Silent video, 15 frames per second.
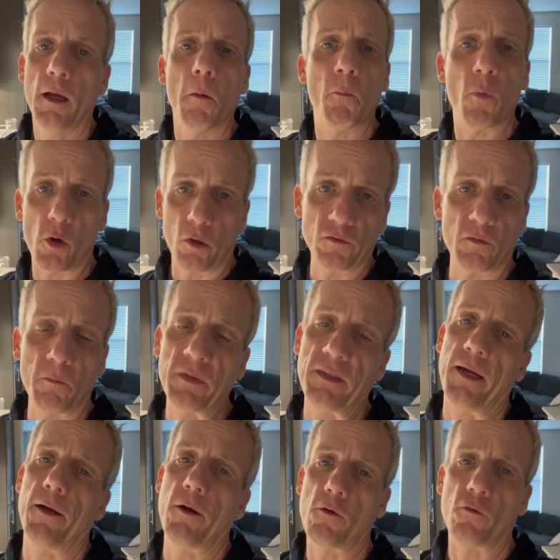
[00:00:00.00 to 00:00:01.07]
boiled some
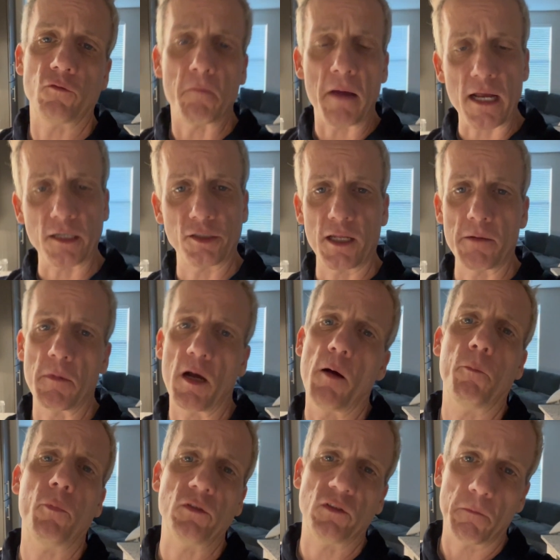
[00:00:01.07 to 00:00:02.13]
potatoes, mashed them
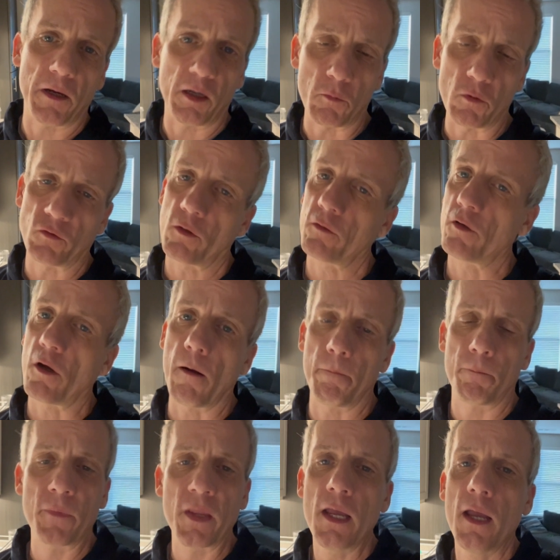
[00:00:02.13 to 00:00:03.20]
up, put some egg bows on
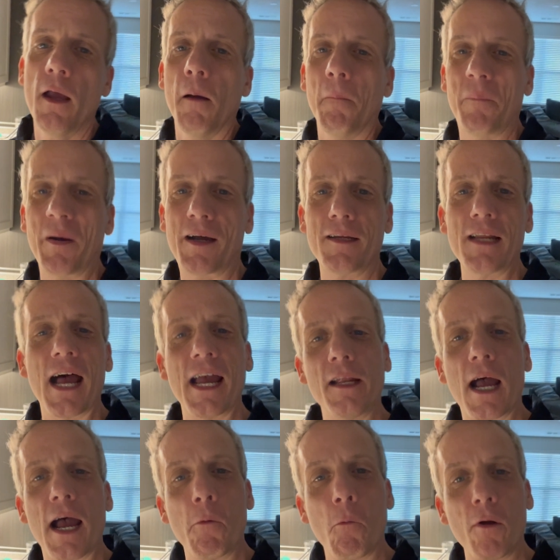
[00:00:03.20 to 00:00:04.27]
top. But
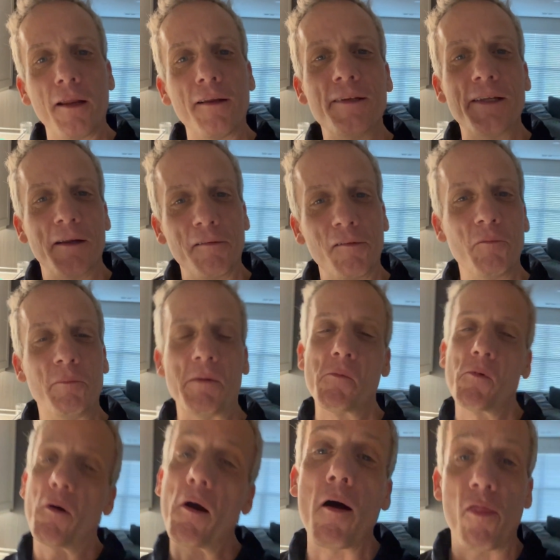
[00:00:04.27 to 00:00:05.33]
I wanted to get a little bit
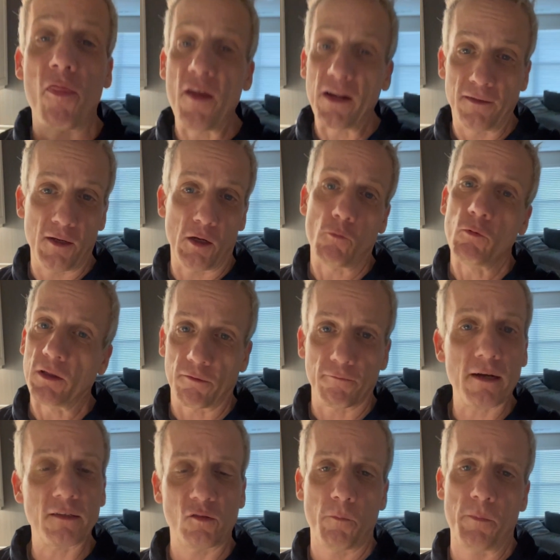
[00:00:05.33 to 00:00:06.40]
more authentic with the
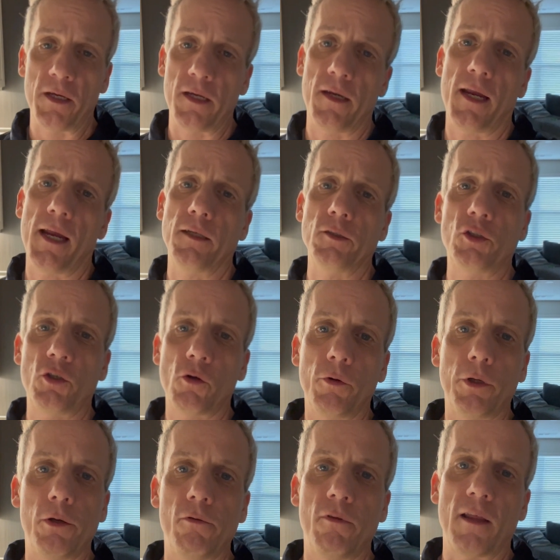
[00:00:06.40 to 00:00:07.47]
recipe and show
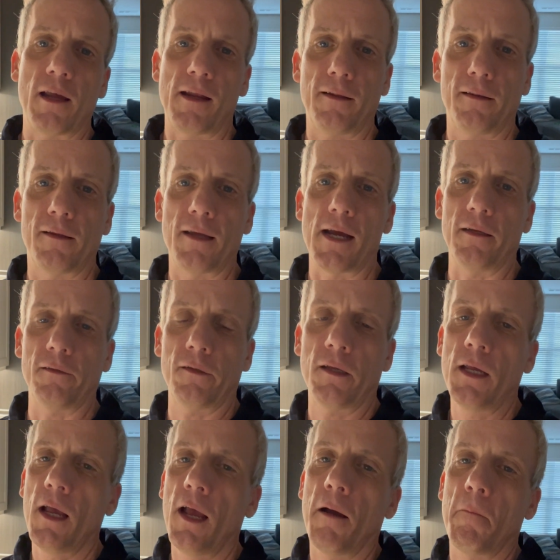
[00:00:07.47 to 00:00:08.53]
you that
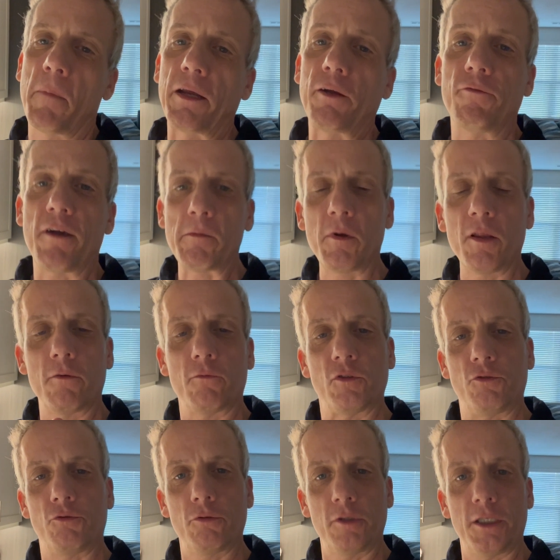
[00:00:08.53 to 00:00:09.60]
my grandmother was
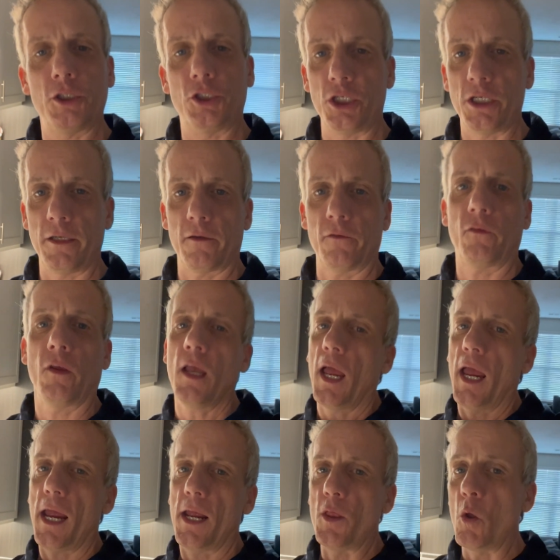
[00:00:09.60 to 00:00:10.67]
truly a genius,
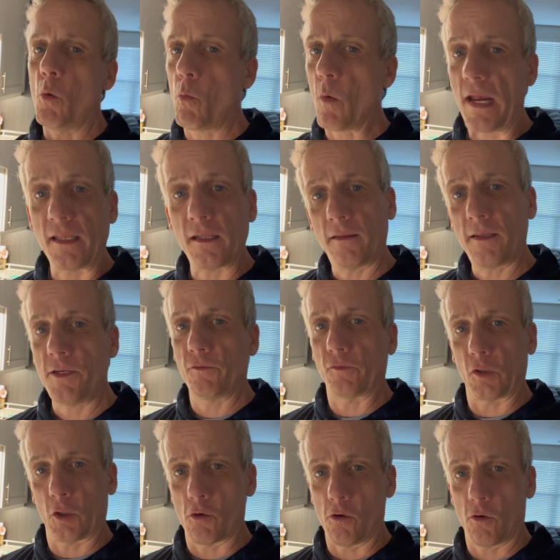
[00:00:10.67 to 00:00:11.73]
and the way that they used
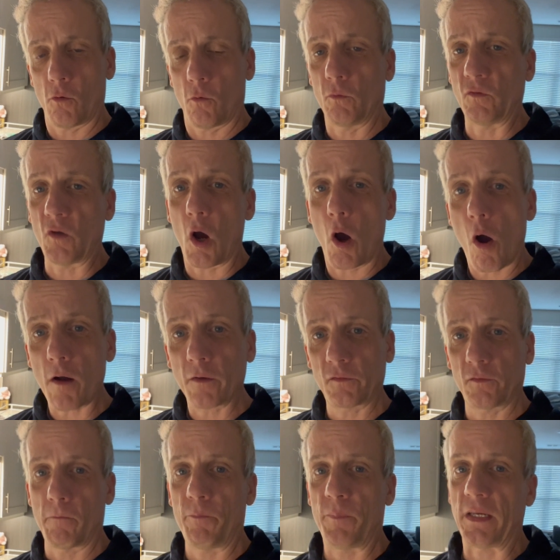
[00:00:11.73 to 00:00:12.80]
to cook was
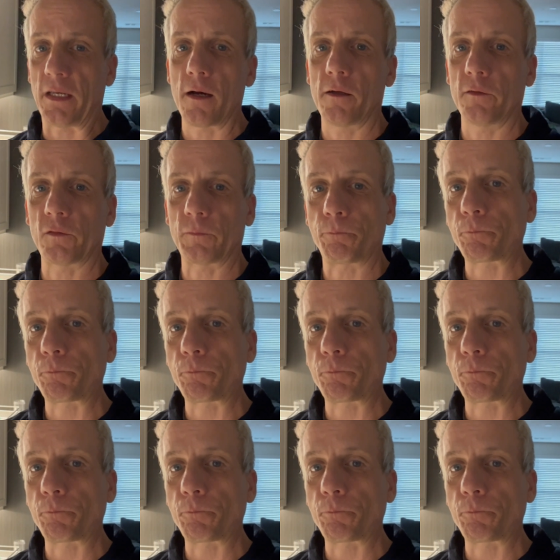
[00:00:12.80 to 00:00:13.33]
awesome because